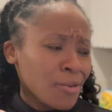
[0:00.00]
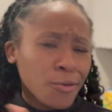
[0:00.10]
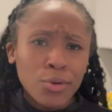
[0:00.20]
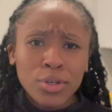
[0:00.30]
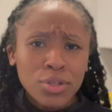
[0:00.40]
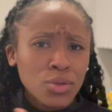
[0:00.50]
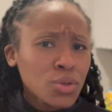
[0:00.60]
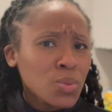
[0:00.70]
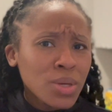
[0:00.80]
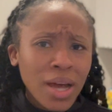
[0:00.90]
fruit is too
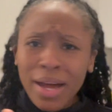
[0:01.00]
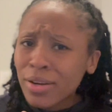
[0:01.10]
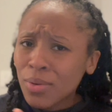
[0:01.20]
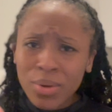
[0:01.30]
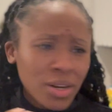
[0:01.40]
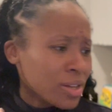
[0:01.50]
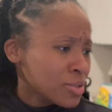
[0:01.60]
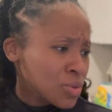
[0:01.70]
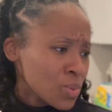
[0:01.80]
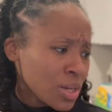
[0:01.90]
sweet. I don't want
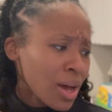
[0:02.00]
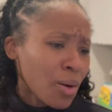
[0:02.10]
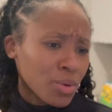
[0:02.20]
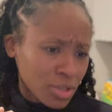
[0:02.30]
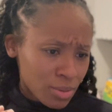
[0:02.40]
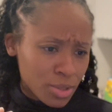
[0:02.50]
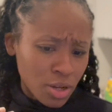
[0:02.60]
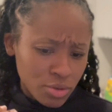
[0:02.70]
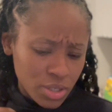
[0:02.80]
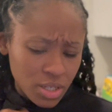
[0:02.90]
nothing sweet. I want something
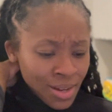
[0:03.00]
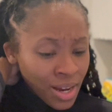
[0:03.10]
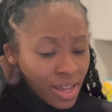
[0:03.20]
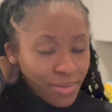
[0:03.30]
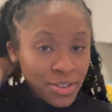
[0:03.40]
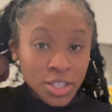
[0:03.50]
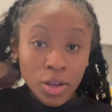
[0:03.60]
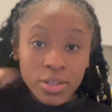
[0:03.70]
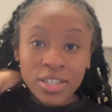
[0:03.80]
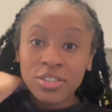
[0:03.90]
salty. Not even
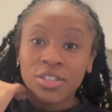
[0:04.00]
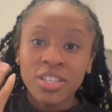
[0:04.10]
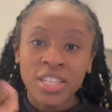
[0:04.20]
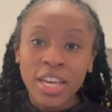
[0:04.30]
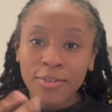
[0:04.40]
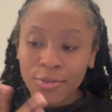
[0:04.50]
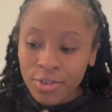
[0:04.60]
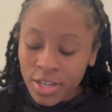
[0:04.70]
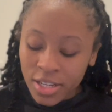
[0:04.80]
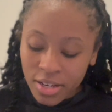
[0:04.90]
salty, just
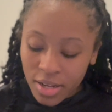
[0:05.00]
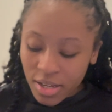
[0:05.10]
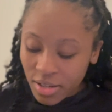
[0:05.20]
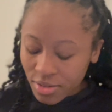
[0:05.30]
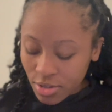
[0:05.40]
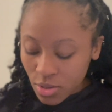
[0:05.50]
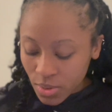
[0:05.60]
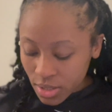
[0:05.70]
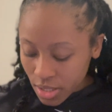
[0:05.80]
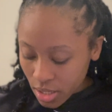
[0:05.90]
savory, not on the
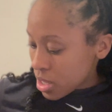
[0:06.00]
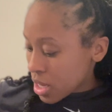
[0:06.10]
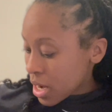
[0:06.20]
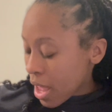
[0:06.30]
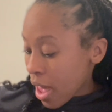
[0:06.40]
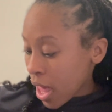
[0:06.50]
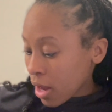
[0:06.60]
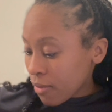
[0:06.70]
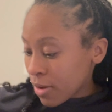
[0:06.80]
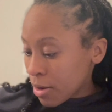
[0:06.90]
sweet side. And it
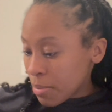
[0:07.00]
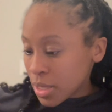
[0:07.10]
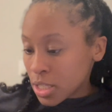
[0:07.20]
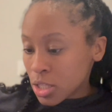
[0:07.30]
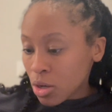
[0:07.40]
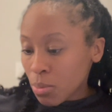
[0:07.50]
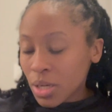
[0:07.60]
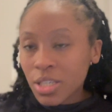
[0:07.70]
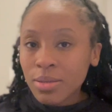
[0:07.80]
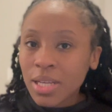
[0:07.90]
aggravated me so
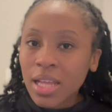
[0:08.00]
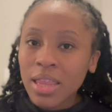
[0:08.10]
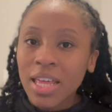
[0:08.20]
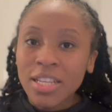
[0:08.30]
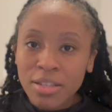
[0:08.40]
much. I was like, that's the